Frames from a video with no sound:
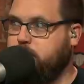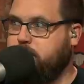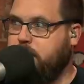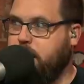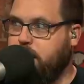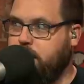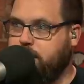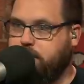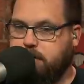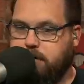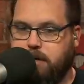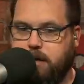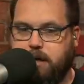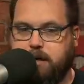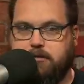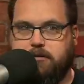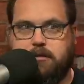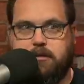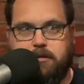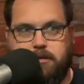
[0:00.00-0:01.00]
talented?
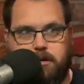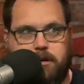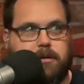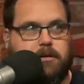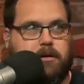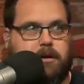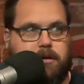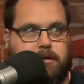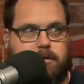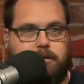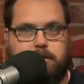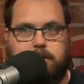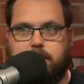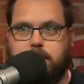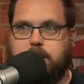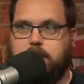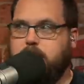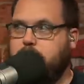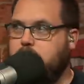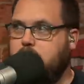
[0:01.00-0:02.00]
It's clearly
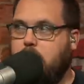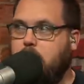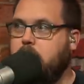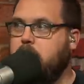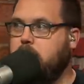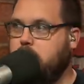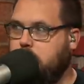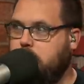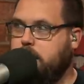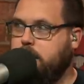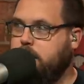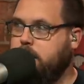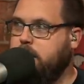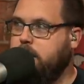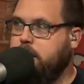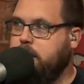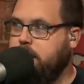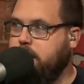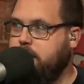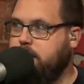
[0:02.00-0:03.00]
the young gun
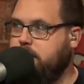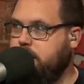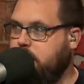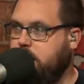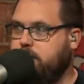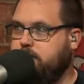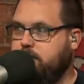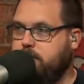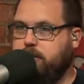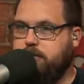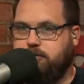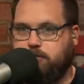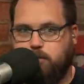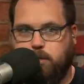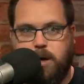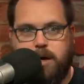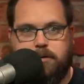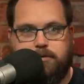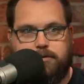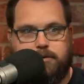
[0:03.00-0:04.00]
in D'Andre
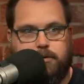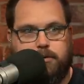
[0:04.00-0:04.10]
Swift,